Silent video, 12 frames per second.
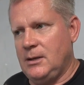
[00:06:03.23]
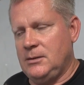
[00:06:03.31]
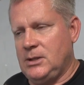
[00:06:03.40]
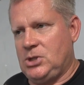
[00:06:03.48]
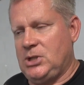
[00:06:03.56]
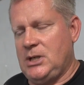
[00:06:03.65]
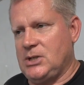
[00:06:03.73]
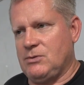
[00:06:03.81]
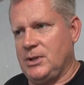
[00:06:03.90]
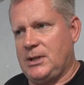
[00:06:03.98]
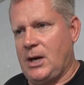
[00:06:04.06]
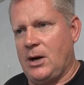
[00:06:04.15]
that she doesn't
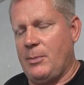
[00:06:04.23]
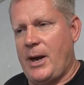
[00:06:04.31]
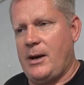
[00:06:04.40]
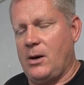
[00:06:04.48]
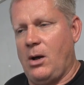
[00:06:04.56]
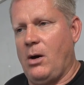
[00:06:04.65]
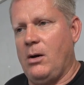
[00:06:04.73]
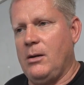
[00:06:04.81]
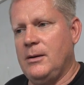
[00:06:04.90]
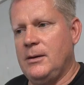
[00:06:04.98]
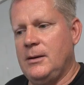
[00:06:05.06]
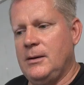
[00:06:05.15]
really care about at all?